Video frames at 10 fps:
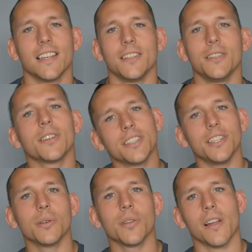You
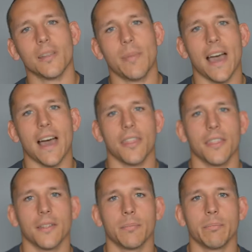continue along the
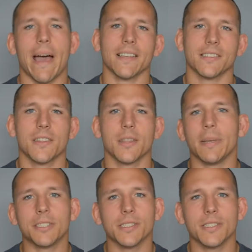path, past the
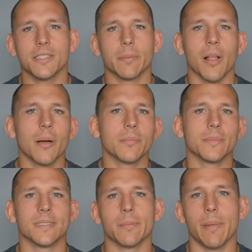peaches, the
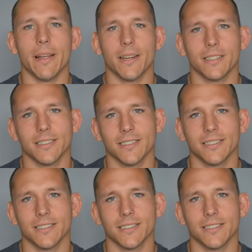plums, and the pears.